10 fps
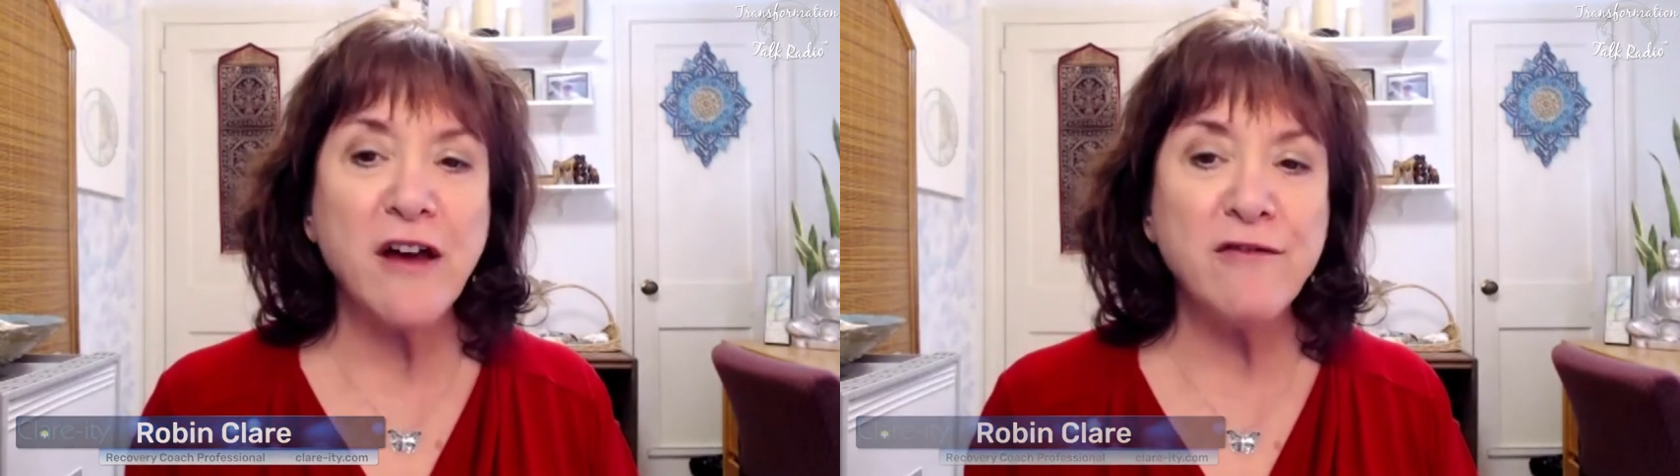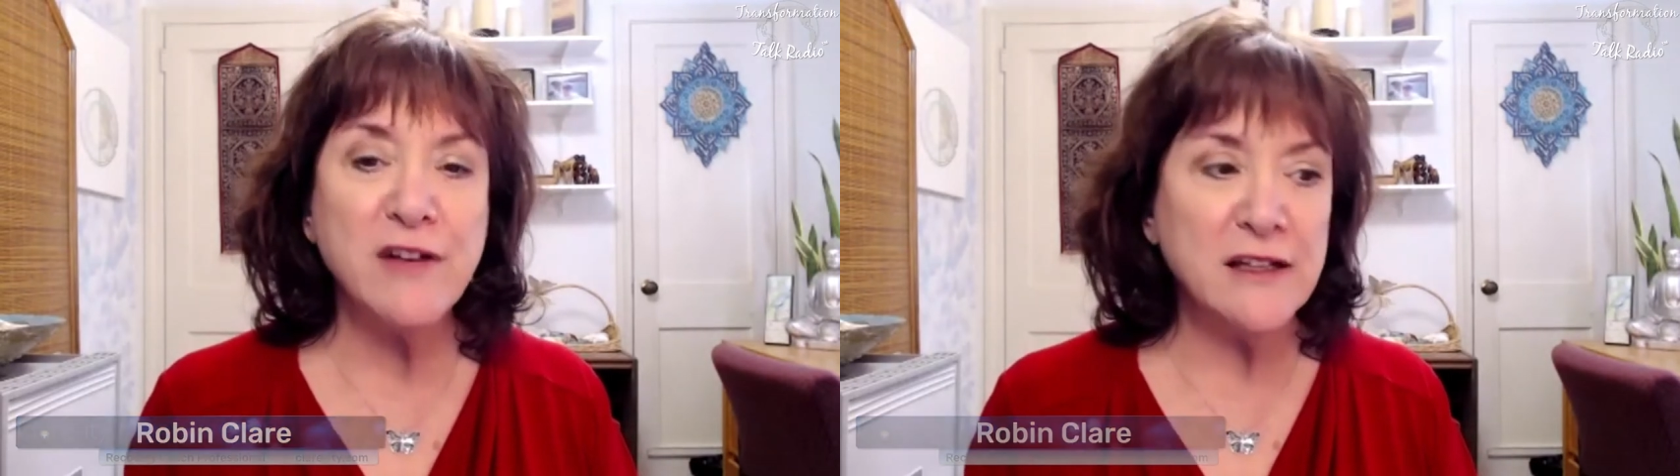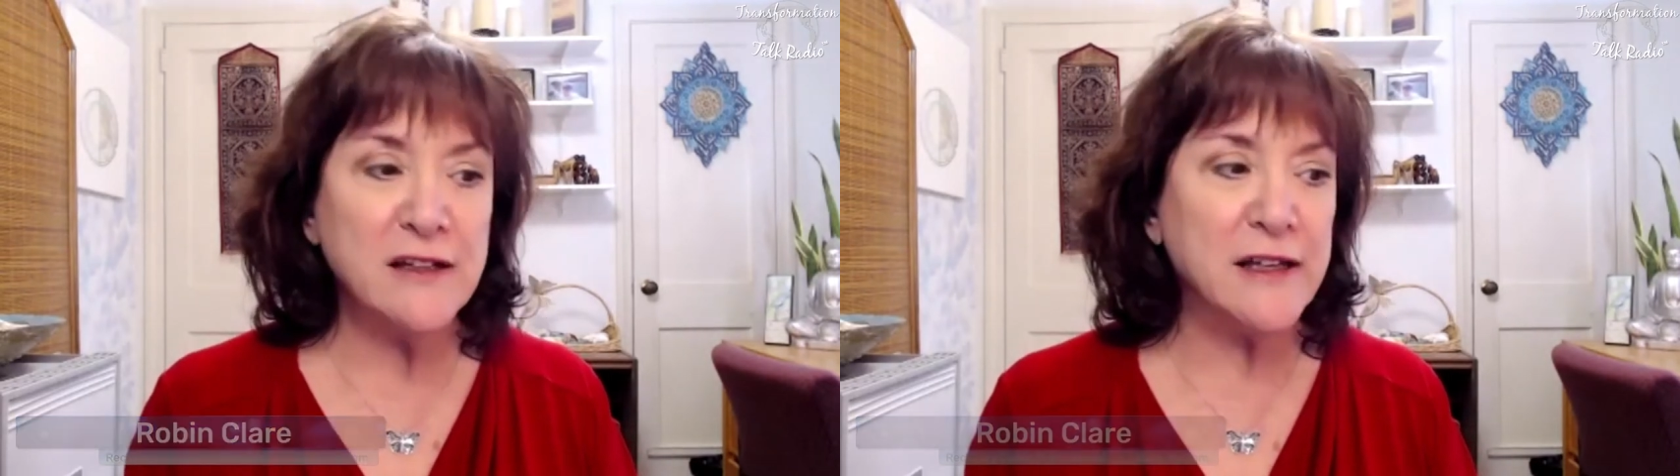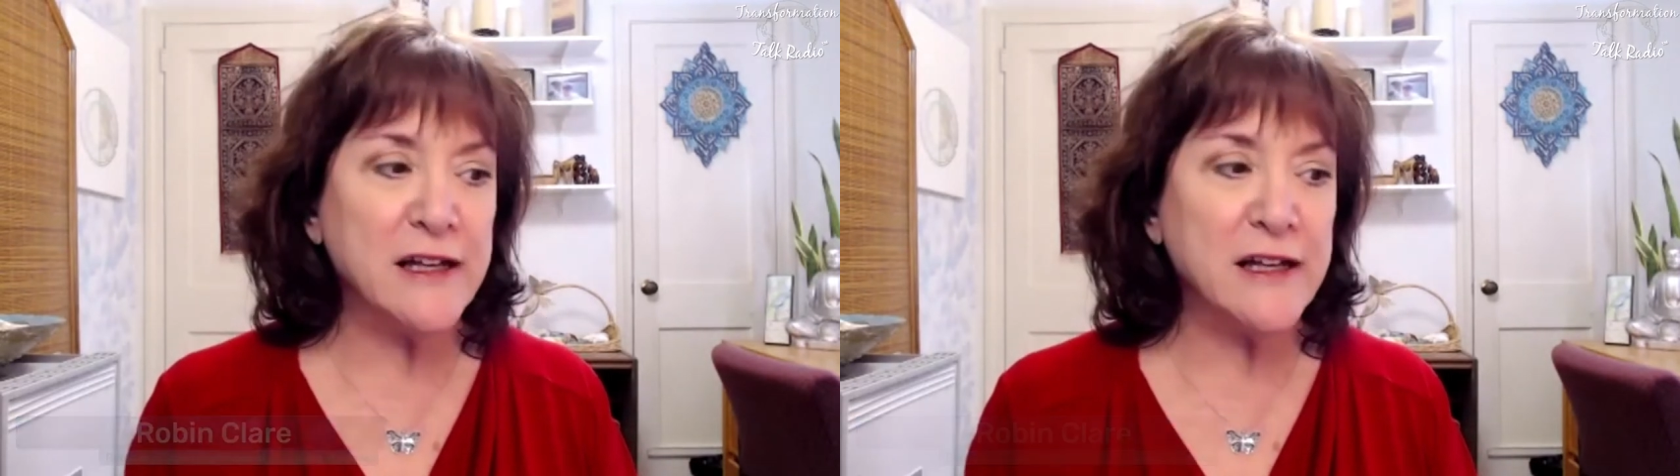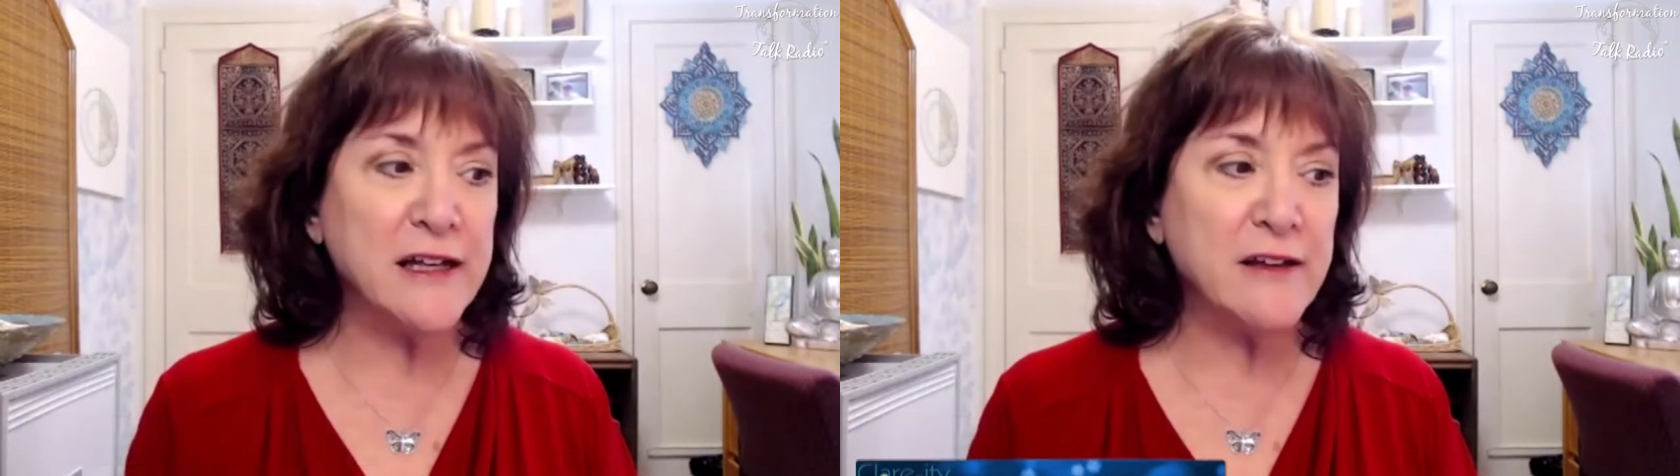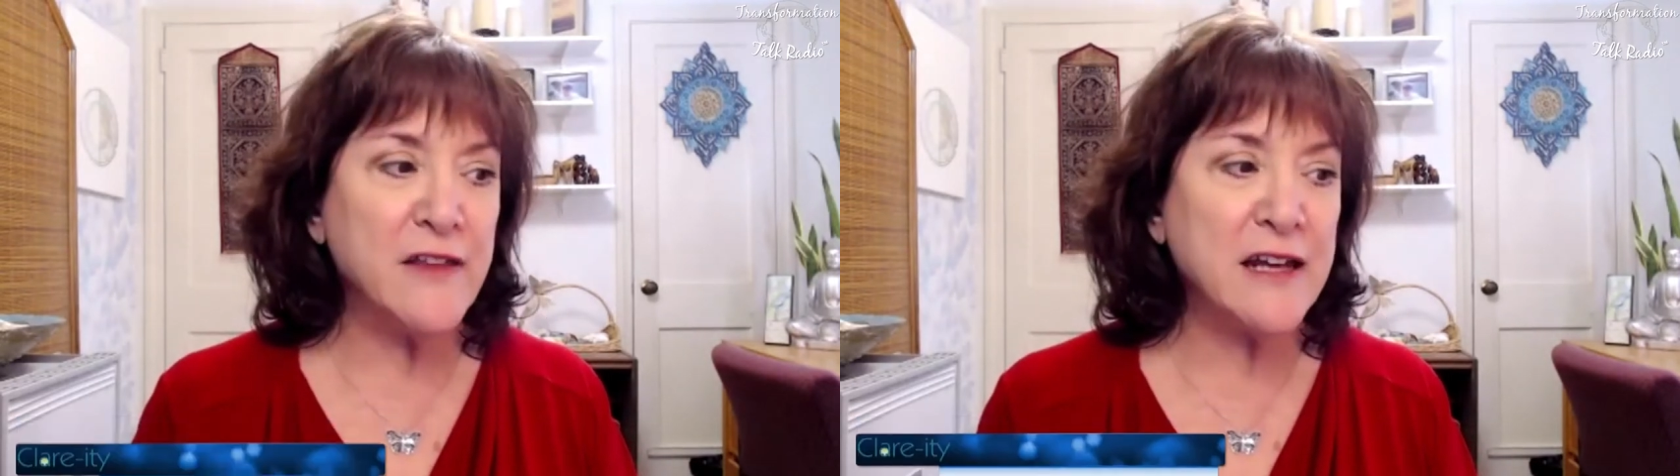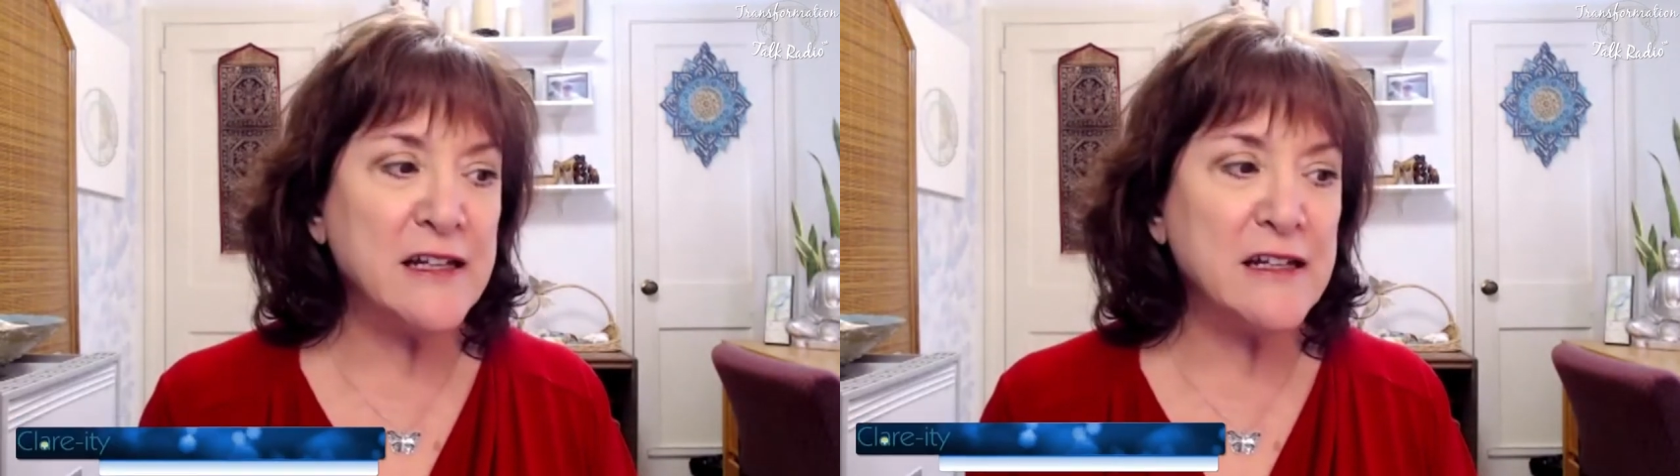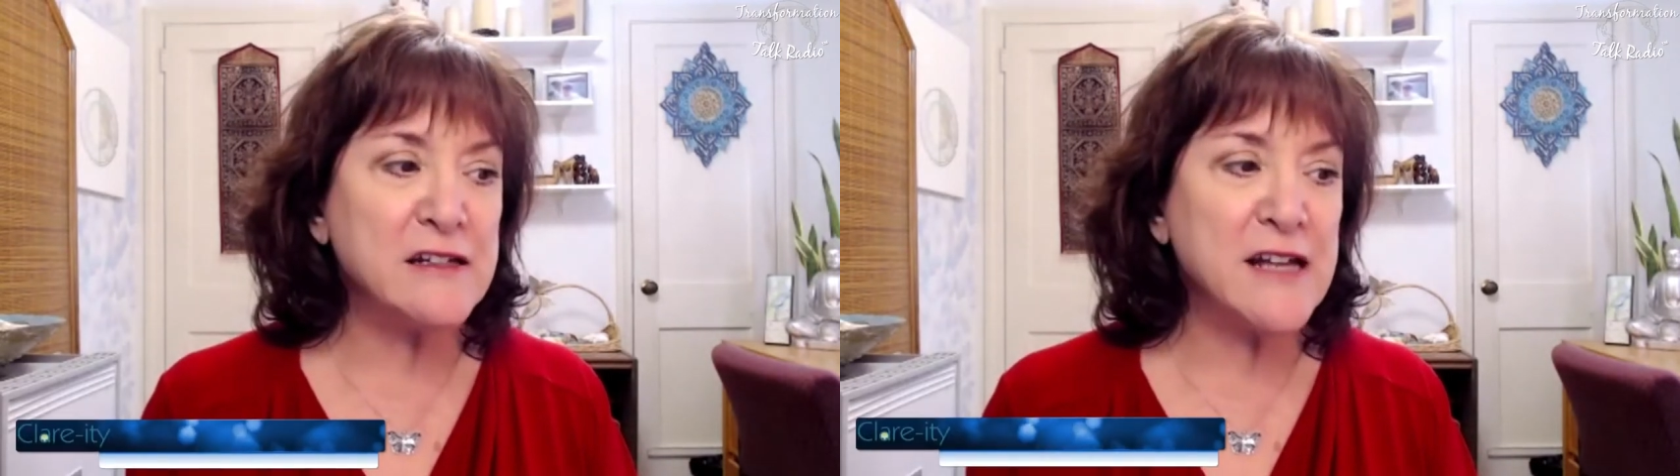of healing that
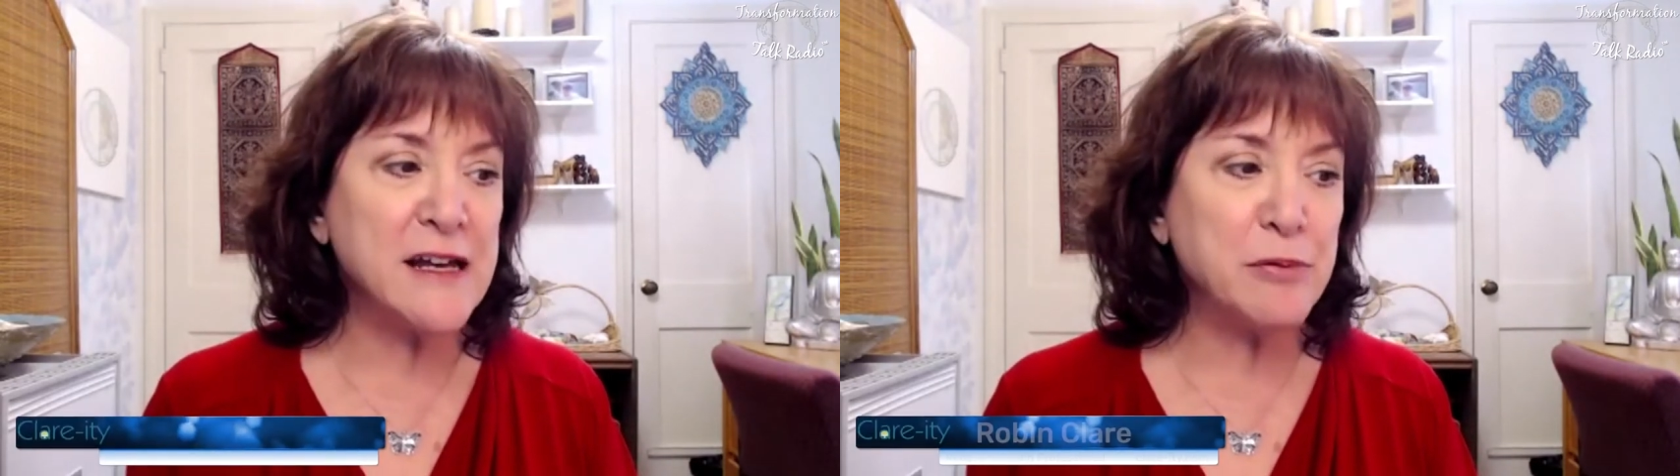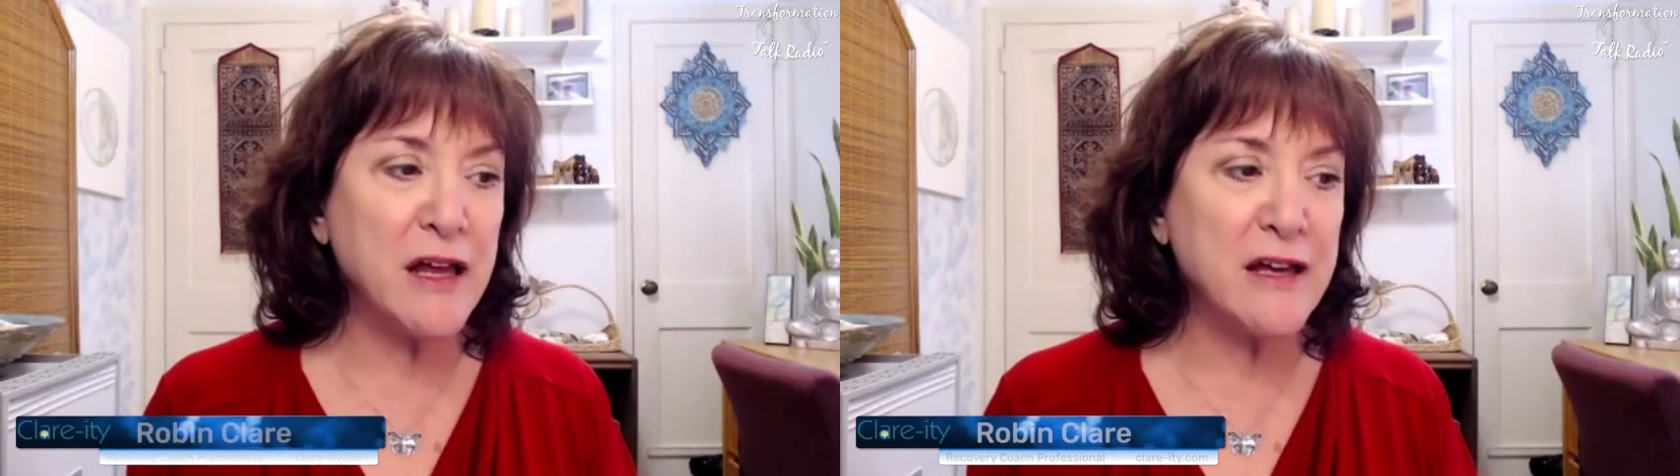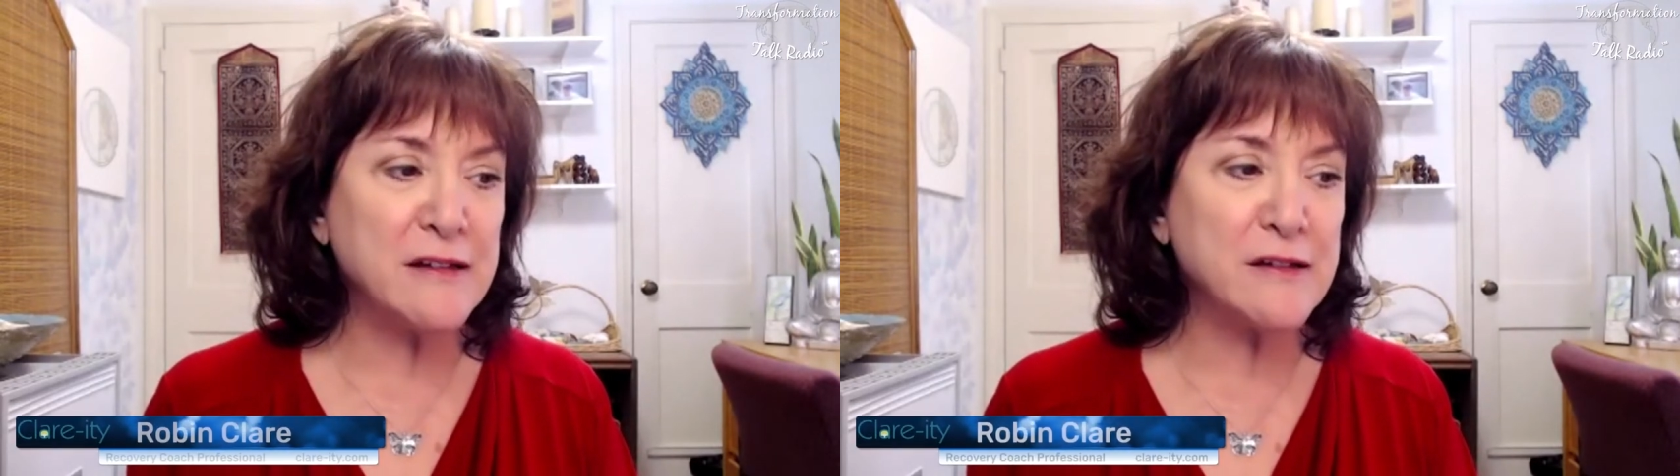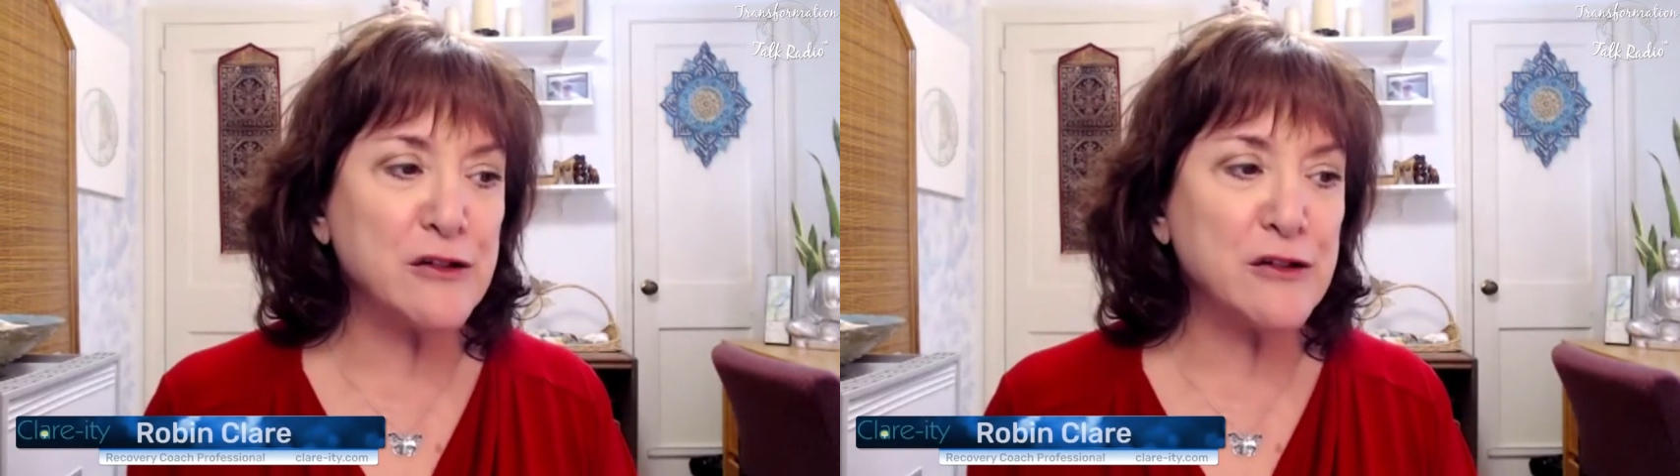need to take place